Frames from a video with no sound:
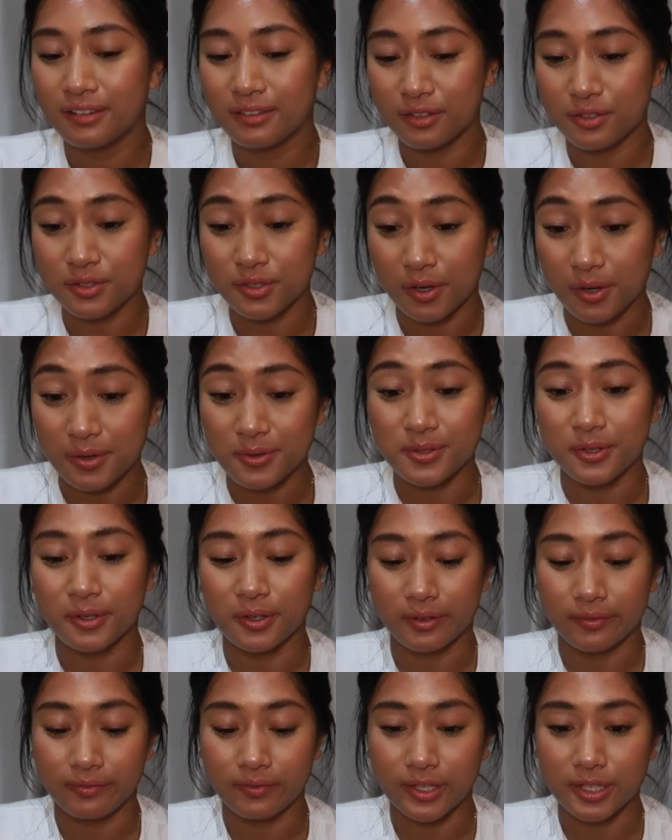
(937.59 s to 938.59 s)
the scars on
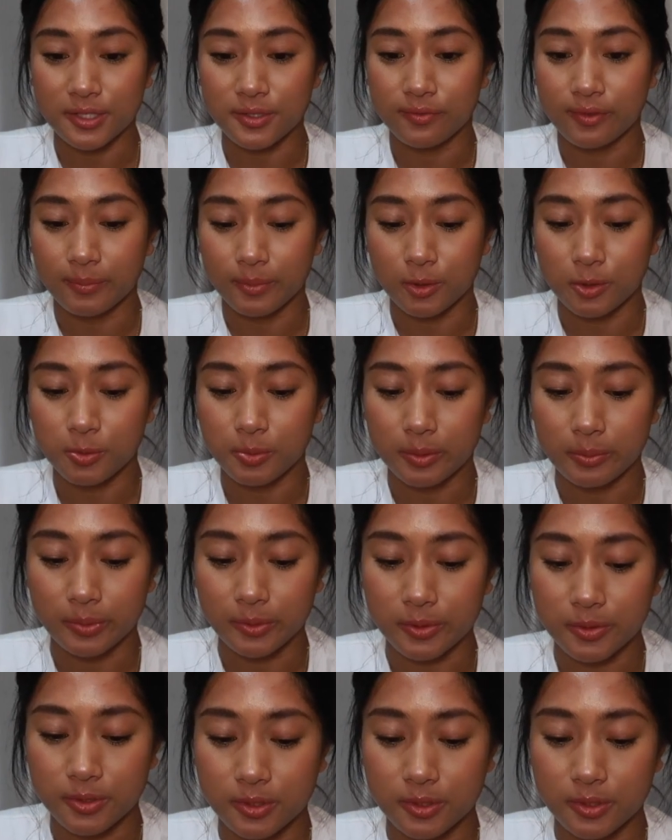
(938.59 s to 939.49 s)
her face from those pimples.